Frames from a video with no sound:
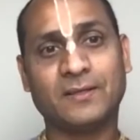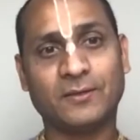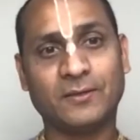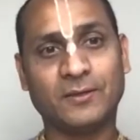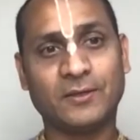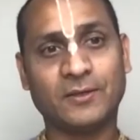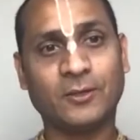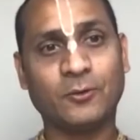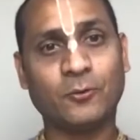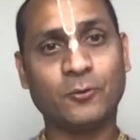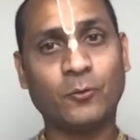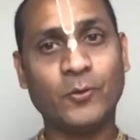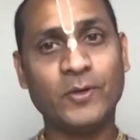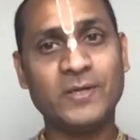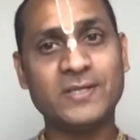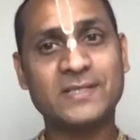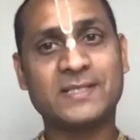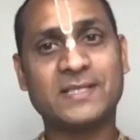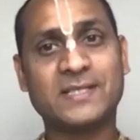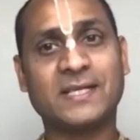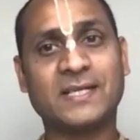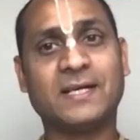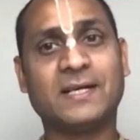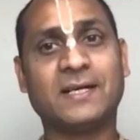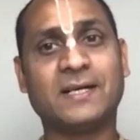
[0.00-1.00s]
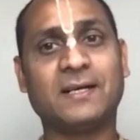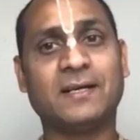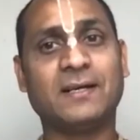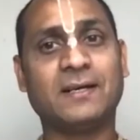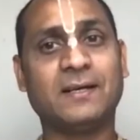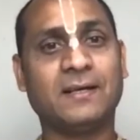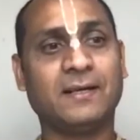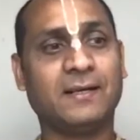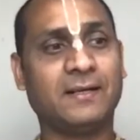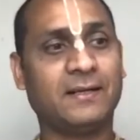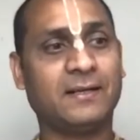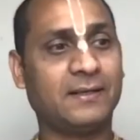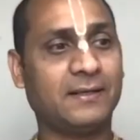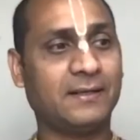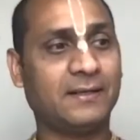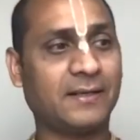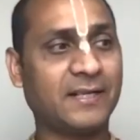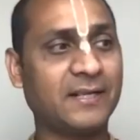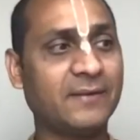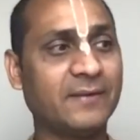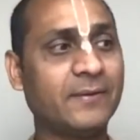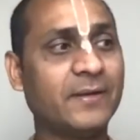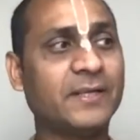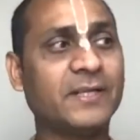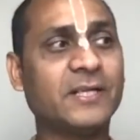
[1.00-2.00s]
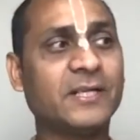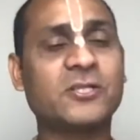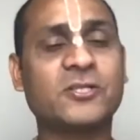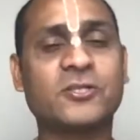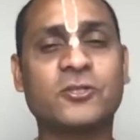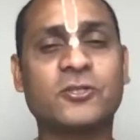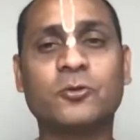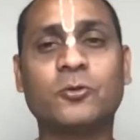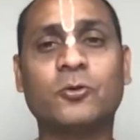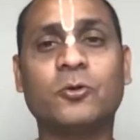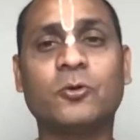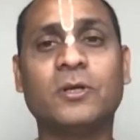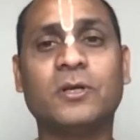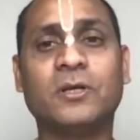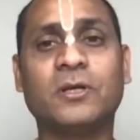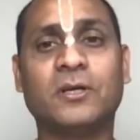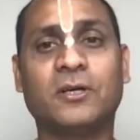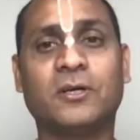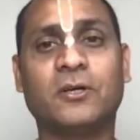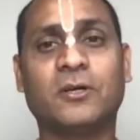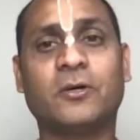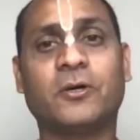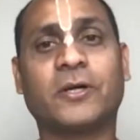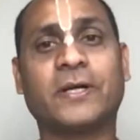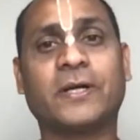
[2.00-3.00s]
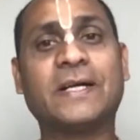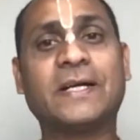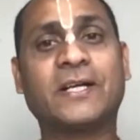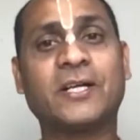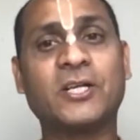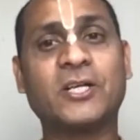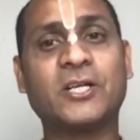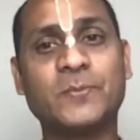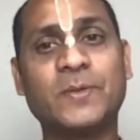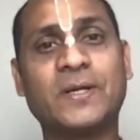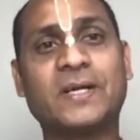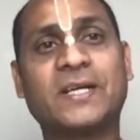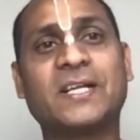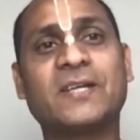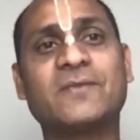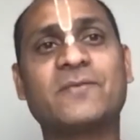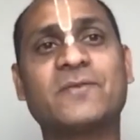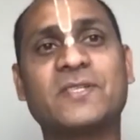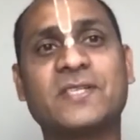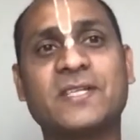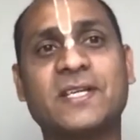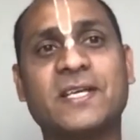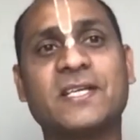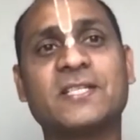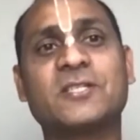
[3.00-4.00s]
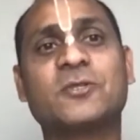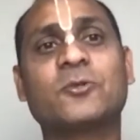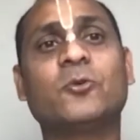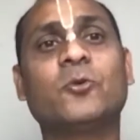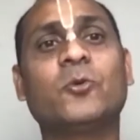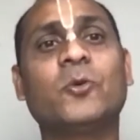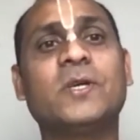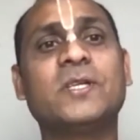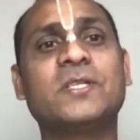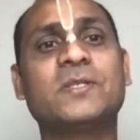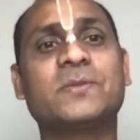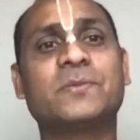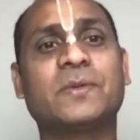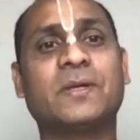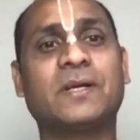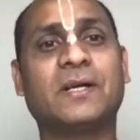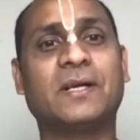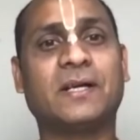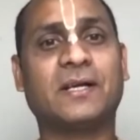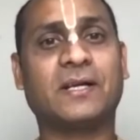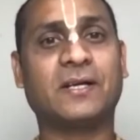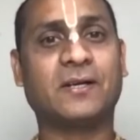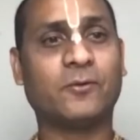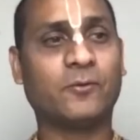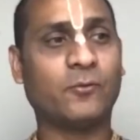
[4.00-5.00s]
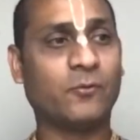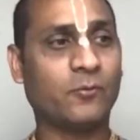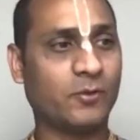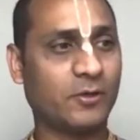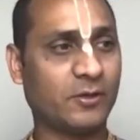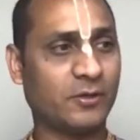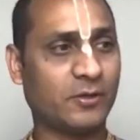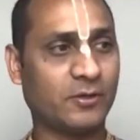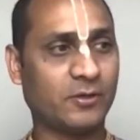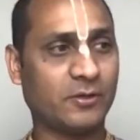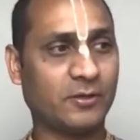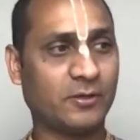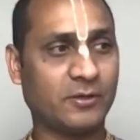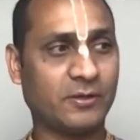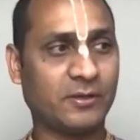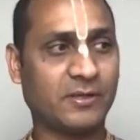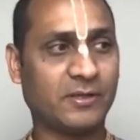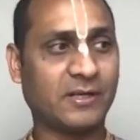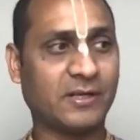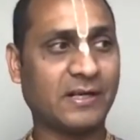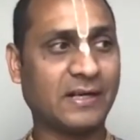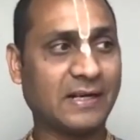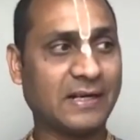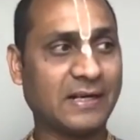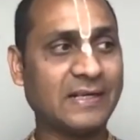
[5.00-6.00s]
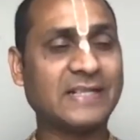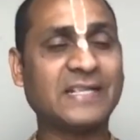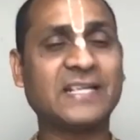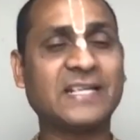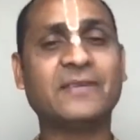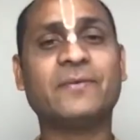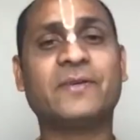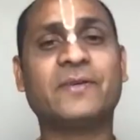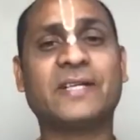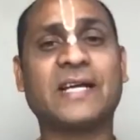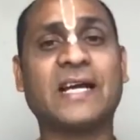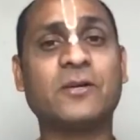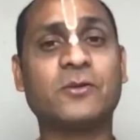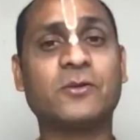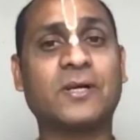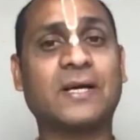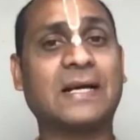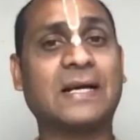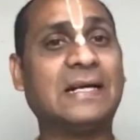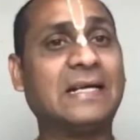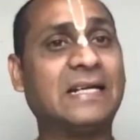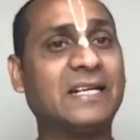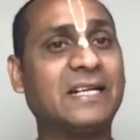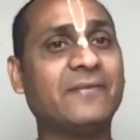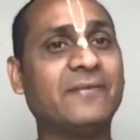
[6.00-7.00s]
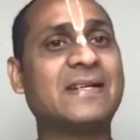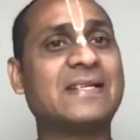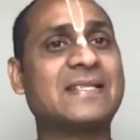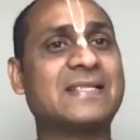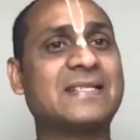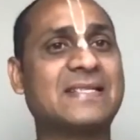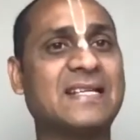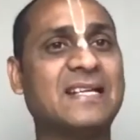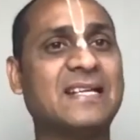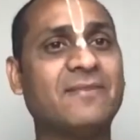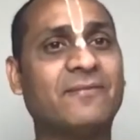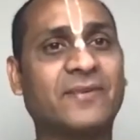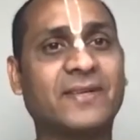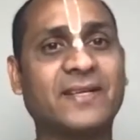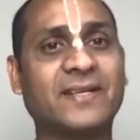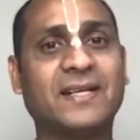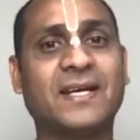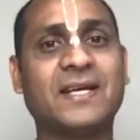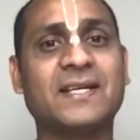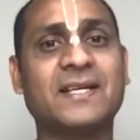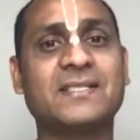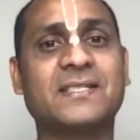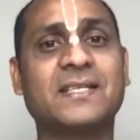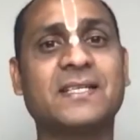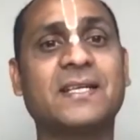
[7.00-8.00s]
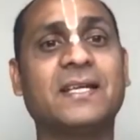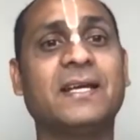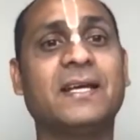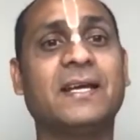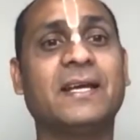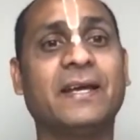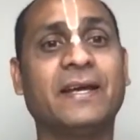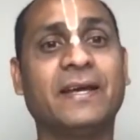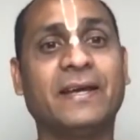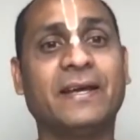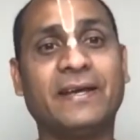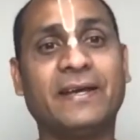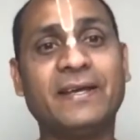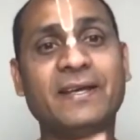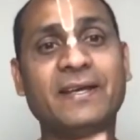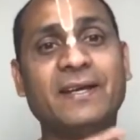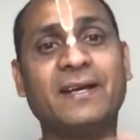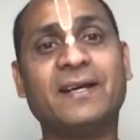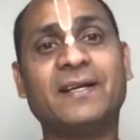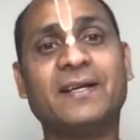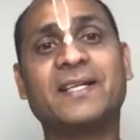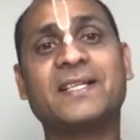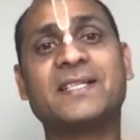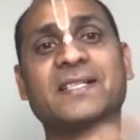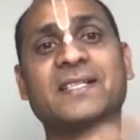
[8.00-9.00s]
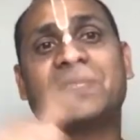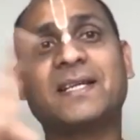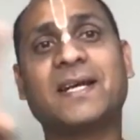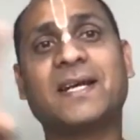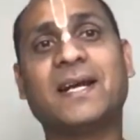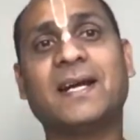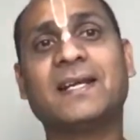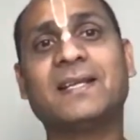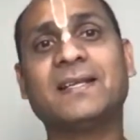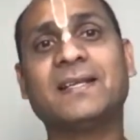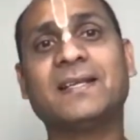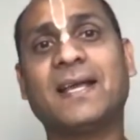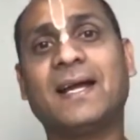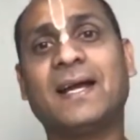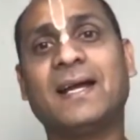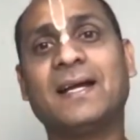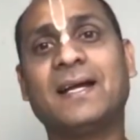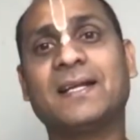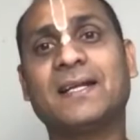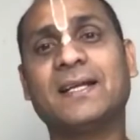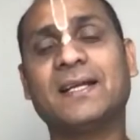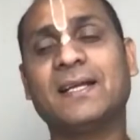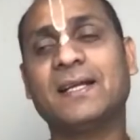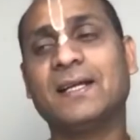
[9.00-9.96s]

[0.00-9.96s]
the who is a liberated soul or introspective sage who is trying to cultivate self-realization, he understands that